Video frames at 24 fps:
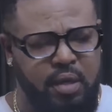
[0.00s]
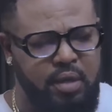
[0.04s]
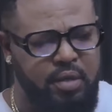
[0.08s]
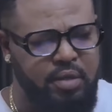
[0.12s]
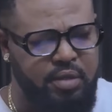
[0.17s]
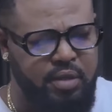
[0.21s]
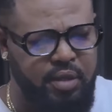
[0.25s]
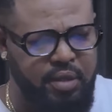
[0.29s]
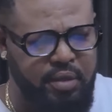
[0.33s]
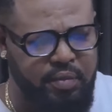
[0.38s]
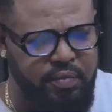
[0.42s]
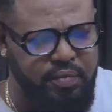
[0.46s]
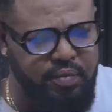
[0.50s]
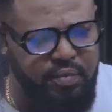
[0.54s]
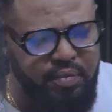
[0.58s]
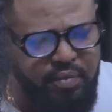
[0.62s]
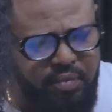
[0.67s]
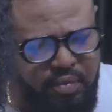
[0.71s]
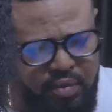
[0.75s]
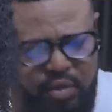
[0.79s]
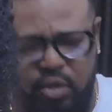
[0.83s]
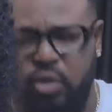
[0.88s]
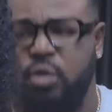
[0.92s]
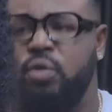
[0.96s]
See,
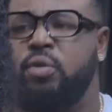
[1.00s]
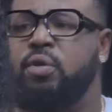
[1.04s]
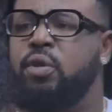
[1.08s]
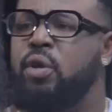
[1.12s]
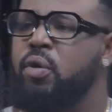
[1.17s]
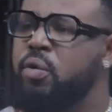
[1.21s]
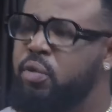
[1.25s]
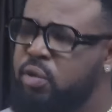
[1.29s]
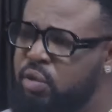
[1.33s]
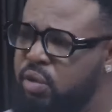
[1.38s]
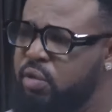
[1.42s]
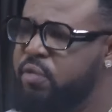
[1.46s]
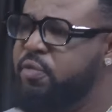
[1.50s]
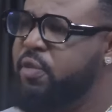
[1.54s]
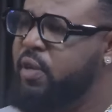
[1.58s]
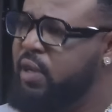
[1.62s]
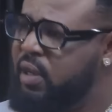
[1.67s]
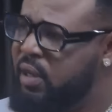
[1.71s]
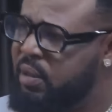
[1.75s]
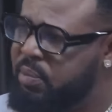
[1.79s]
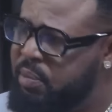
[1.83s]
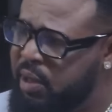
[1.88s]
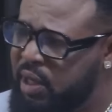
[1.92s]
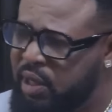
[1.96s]
you know your
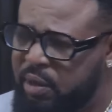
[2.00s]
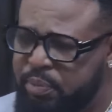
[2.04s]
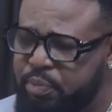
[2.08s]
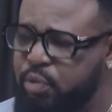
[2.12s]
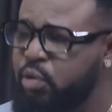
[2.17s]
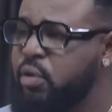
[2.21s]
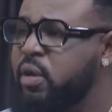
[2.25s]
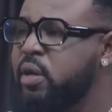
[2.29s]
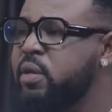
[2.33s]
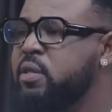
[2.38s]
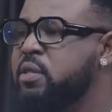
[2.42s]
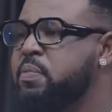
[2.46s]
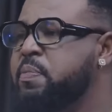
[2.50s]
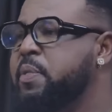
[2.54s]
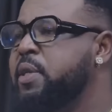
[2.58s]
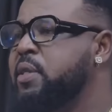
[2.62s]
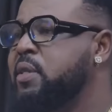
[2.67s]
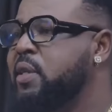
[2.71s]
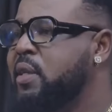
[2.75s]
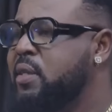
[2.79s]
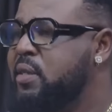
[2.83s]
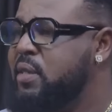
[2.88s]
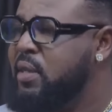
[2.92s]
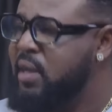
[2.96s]
father made a
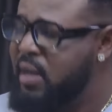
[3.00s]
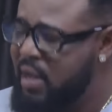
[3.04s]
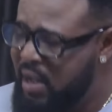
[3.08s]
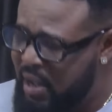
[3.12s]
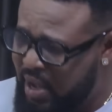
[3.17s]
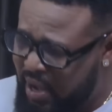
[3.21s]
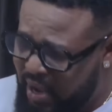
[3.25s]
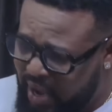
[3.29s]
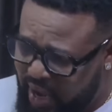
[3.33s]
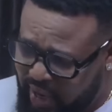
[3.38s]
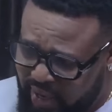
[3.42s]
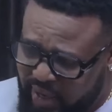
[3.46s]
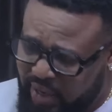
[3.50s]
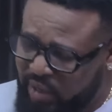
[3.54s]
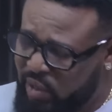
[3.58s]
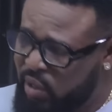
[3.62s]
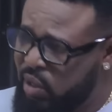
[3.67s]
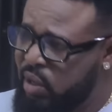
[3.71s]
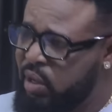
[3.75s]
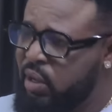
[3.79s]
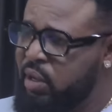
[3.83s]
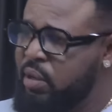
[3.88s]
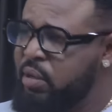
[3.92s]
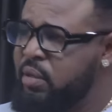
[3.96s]
pronouncement that I can no
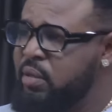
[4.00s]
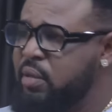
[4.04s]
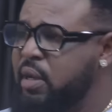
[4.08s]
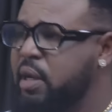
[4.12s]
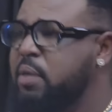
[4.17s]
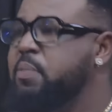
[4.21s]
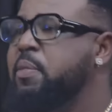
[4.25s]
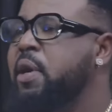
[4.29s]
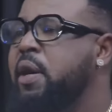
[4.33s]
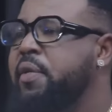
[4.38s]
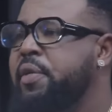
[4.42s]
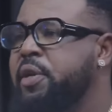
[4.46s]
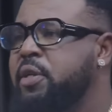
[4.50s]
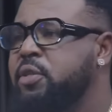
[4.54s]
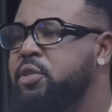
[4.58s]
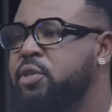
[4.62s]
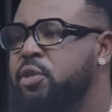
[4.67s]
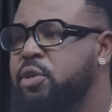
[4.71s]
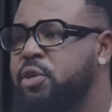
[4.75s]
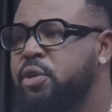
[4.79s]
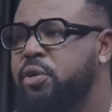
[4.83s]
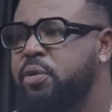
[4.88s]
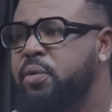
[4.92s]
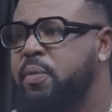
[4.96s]
longer get married
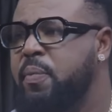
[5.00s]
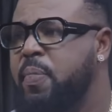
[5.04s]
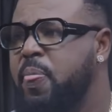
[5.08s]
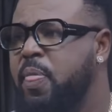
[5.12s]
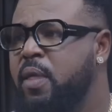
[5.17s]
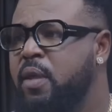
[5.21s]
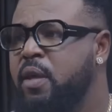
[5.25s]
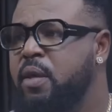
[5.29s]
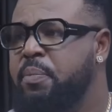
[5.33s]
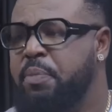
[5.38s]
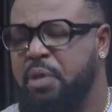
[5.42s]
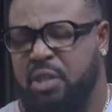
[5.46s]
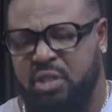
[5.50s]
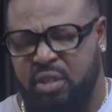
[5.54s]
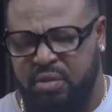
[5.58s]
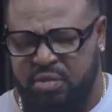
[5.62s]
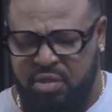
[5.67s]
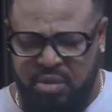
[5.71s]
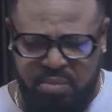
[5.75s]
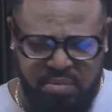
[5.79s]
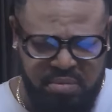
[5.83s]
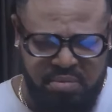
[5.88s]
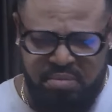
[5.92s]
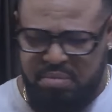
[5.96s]
to you because of
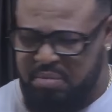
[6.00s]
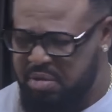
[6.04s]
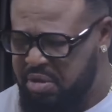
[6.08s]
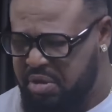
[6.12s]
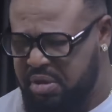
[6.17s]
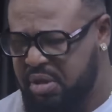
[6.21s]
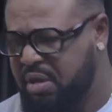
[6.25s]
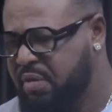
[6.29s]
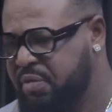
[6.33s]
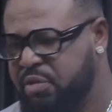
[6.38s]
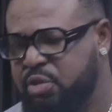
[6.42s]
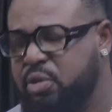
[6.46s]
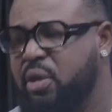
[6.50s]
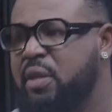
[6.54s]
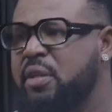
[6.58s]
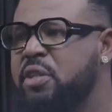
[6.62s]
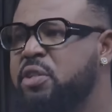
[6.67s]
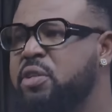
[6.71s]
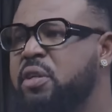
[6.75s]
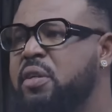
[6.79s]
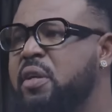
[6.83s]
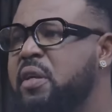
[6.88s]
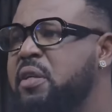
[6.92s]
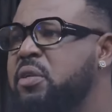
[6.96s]
some sort of
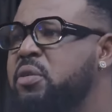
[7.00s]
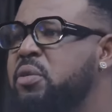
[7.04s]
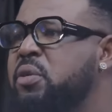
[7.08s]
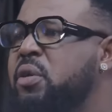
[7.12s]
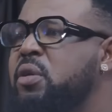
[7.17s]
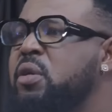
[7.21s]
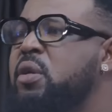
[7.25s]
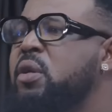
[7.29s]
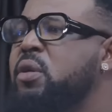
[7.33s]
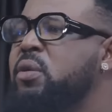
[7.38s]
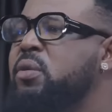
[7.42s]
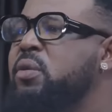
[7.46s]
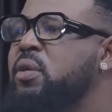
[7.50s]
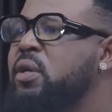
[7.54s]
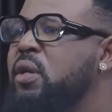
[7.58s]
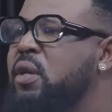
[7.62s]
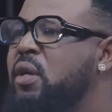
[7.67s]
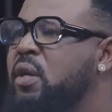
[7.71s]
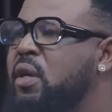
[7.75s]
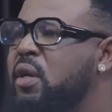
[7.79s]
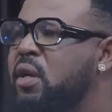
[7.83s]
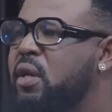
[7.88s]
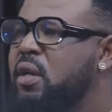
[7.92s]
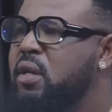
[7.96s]
tradition I do not know.
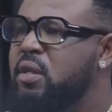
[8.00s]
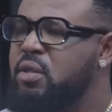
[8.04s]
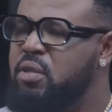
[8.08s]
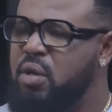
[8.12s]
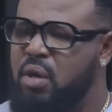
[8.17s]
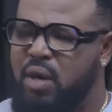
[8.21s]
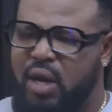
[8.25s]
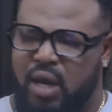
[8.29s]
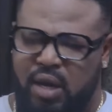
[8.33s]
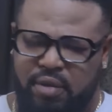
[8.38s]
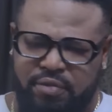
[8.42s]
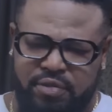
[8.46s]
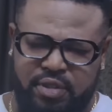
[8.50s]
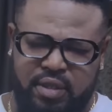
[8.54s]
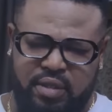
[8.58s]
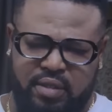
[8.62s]
So I've